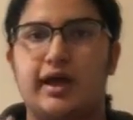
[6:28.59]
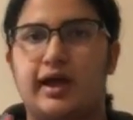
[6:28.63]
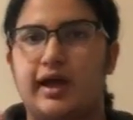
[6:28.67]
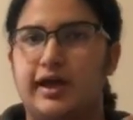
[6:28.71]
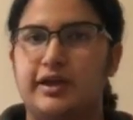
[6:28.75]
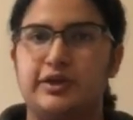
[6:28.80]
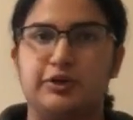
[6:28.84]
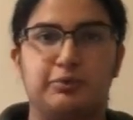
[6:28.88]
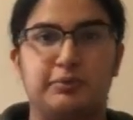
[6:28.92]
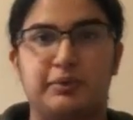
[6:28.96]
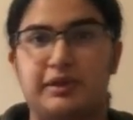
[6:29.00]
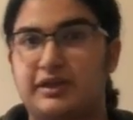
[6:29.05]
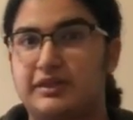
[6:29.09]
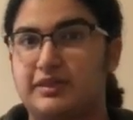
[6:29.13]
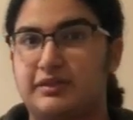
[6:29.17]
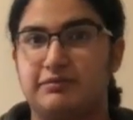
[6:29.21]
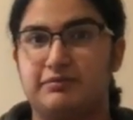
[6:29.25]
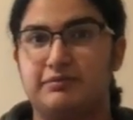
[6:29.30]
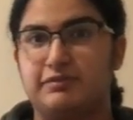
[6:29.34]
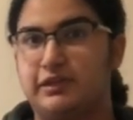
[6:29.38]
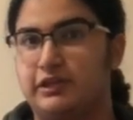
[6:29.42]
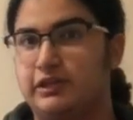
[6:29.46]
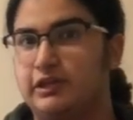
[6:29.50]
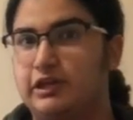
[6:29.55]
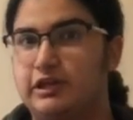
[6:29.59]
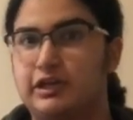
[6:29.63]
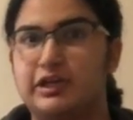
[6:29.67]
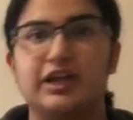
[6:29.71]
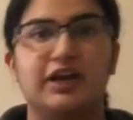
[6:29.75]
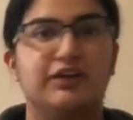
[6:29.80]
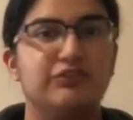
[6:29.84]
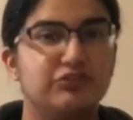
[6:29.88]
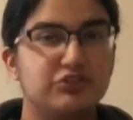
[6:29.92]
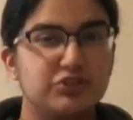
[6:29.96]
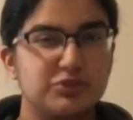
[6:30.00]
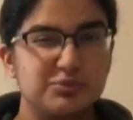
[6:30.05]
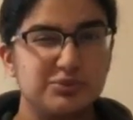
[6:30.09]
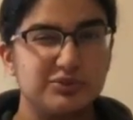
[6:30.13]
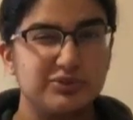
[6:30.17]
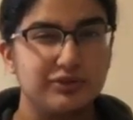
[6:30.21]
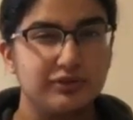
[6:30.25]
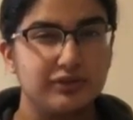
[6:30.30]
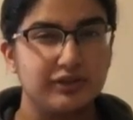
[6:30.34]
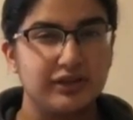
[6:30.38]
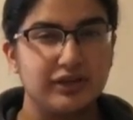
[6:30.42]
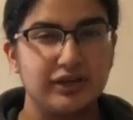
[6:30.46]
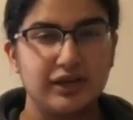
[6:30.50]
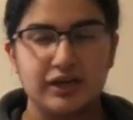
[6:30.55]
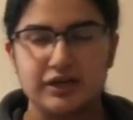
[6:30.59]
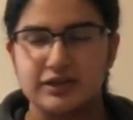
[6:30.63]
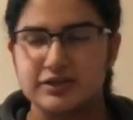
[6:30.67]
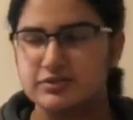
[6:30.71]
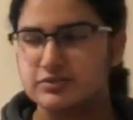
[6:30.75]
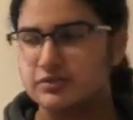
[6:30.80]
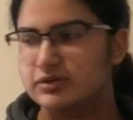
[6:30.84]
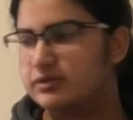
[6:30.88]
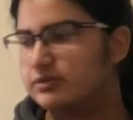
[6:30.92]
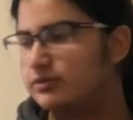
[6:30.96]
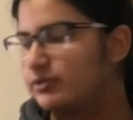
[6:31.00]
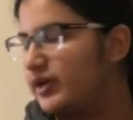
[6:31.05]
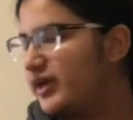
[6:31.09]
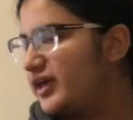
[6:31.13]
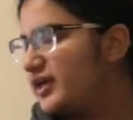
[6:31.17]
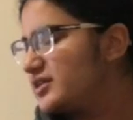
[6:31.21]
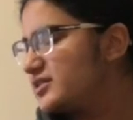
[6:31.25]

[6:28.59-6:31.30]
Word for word: I don't make them feel uncomfortable in any sort of way.